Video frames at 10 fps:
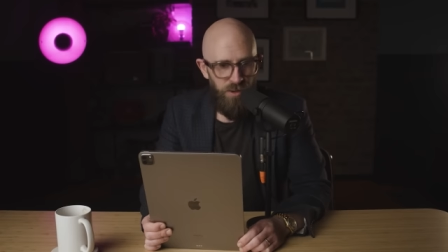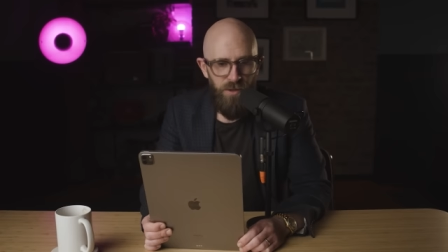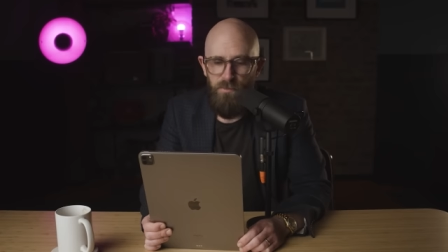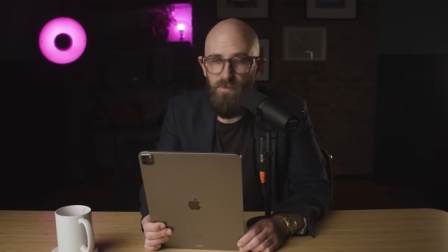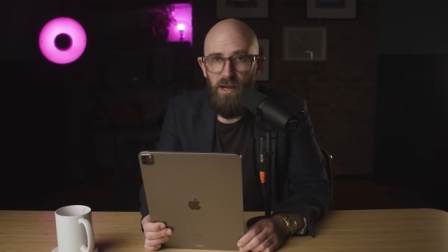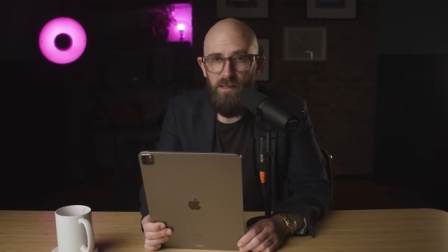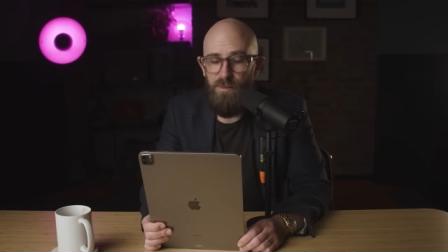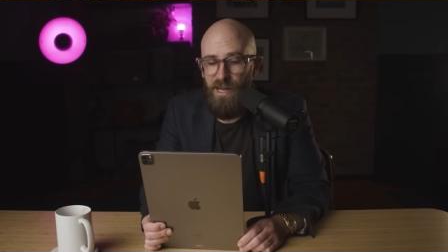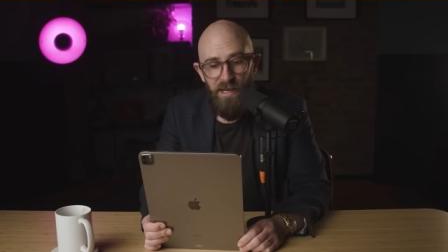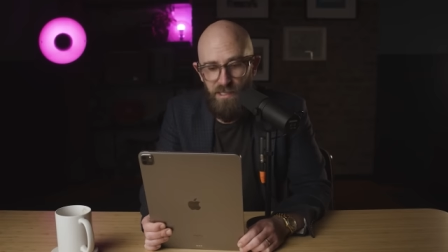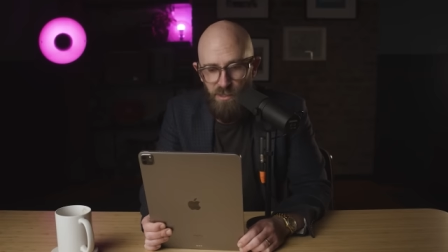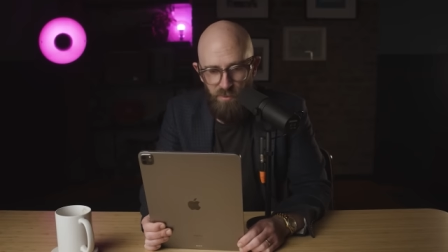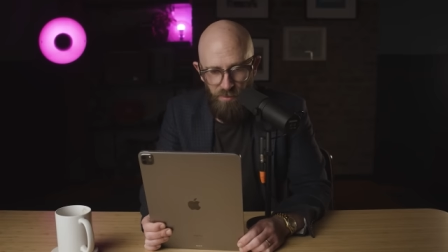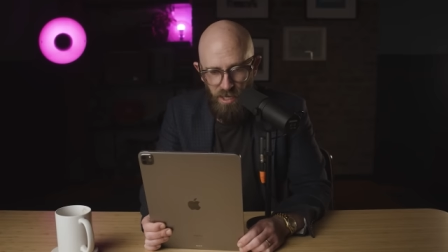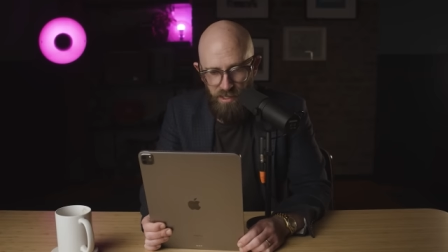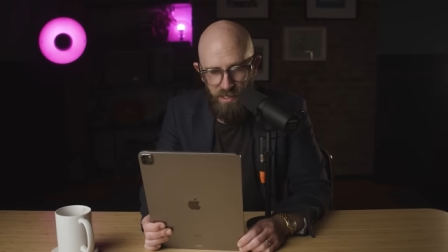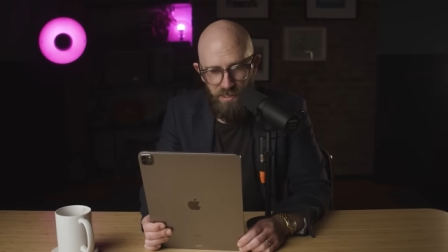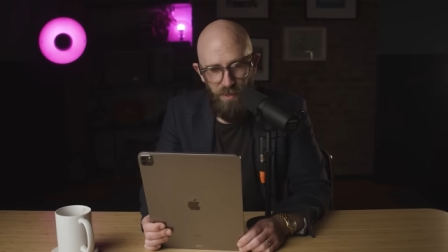You can buy them in any supermarket.